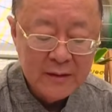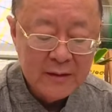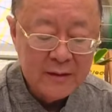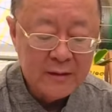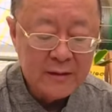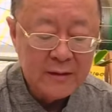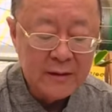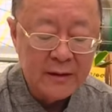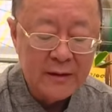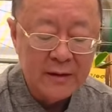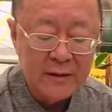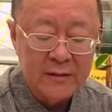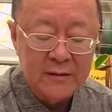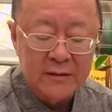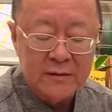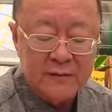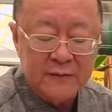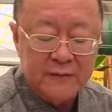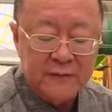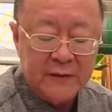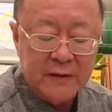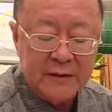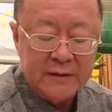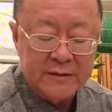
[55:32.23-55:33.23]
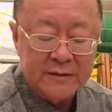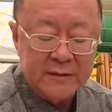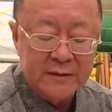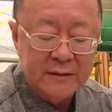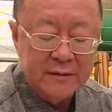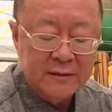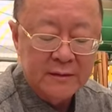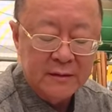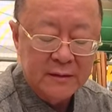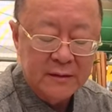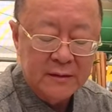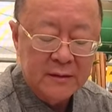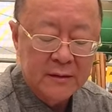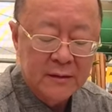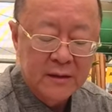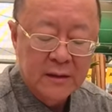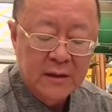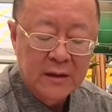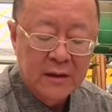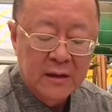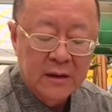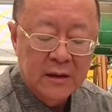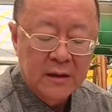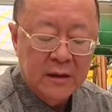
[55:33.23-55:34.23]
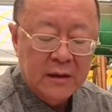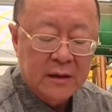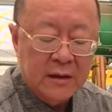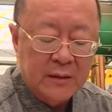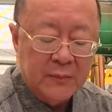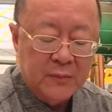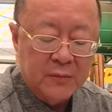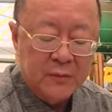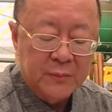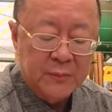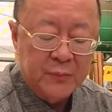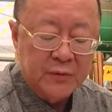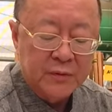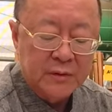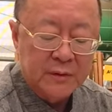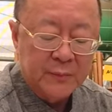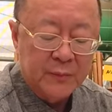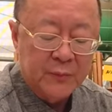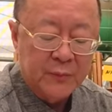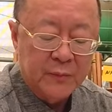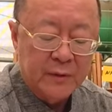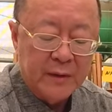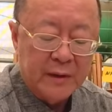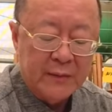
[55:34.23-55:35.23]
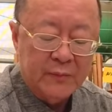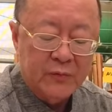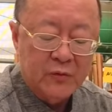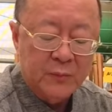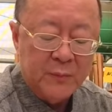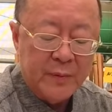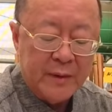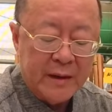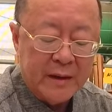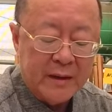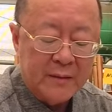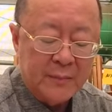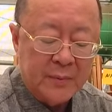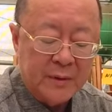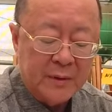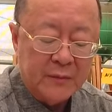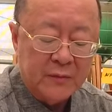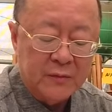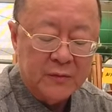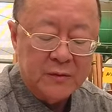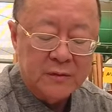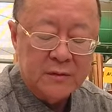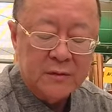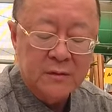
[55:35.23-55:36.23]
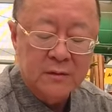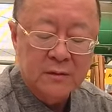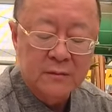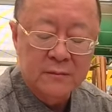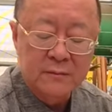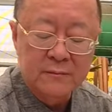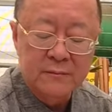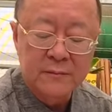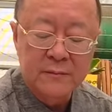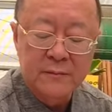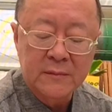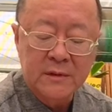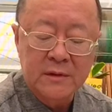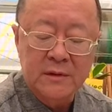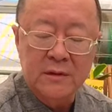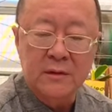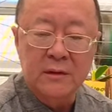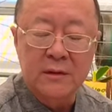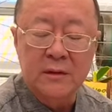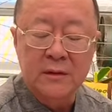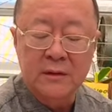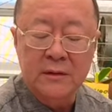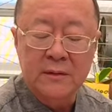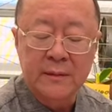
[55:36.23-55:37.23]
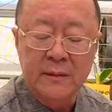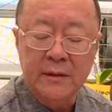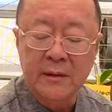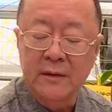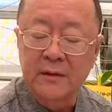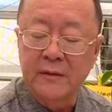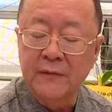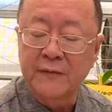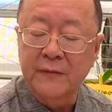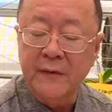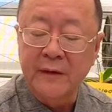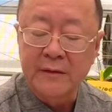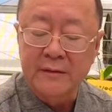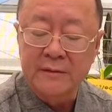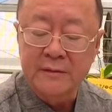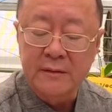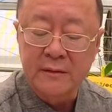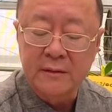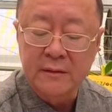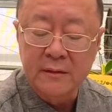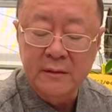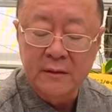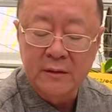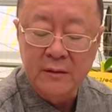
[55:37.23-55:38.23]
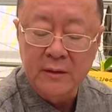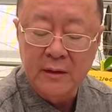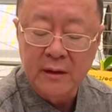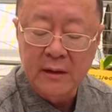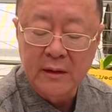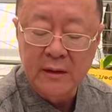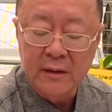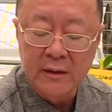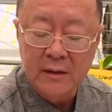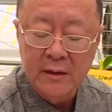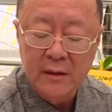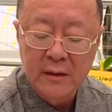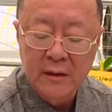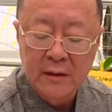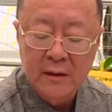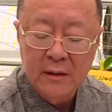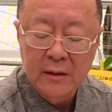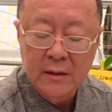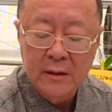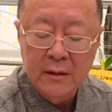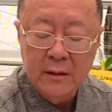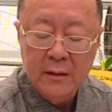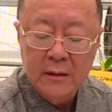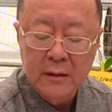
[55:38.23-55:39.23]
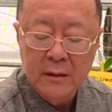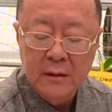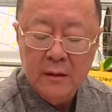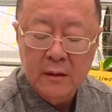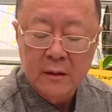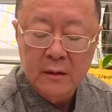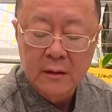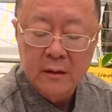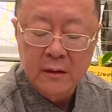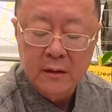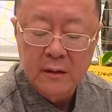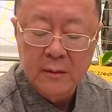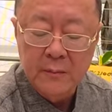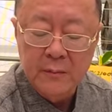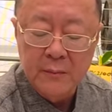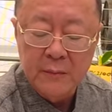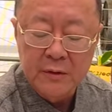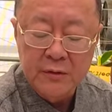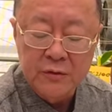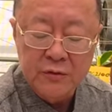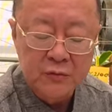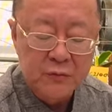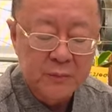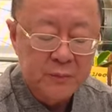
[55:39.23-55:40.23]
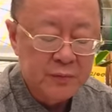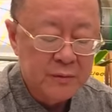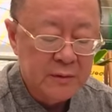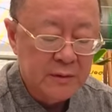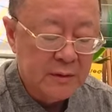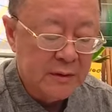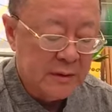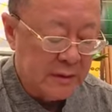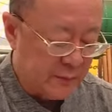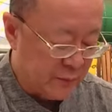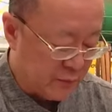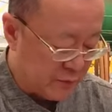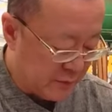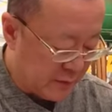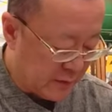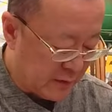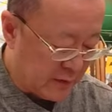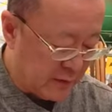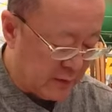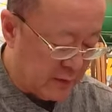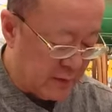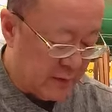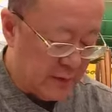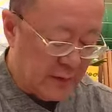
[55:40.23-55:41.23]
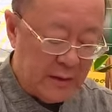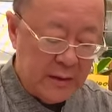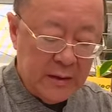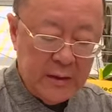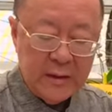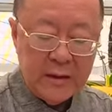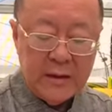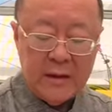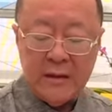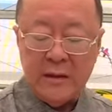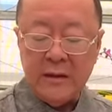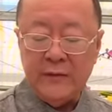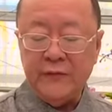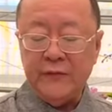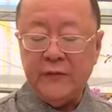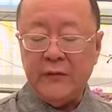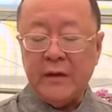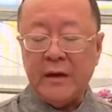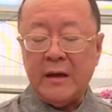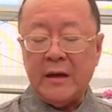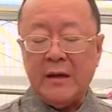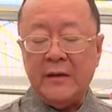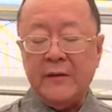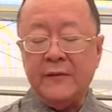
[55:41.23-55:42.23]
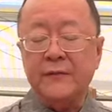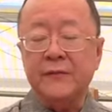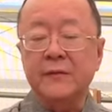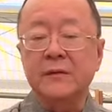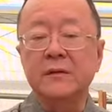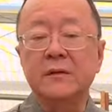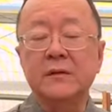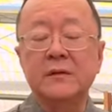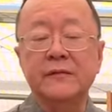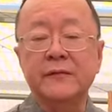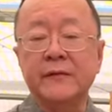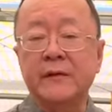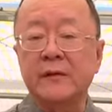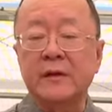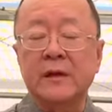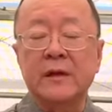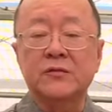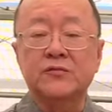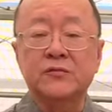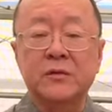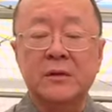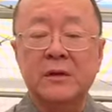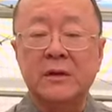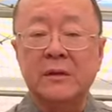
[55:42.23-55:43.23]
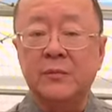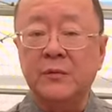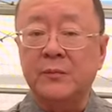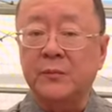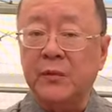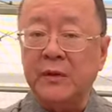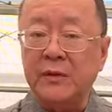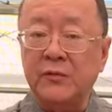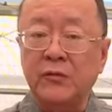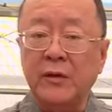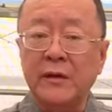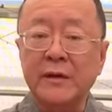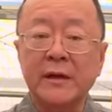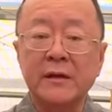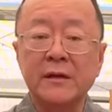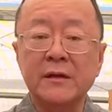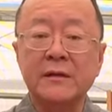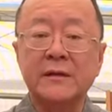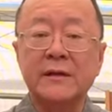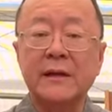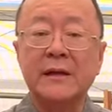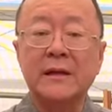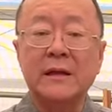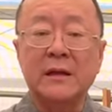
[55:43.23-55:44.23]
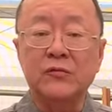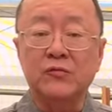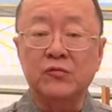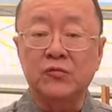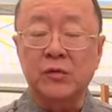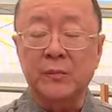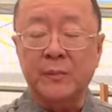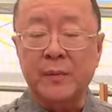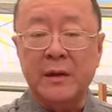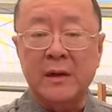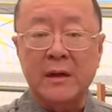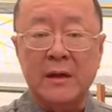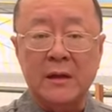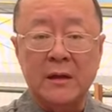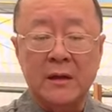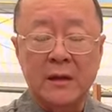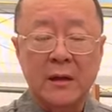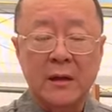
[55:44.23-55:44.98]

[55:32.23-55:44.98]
Okay, this is Physan. I'm going to put the label back, but I'm going to clean it up in the Physan. Okay? Make sure you put the label there. And then if you have, if you have extra label, but right on the day that you repot.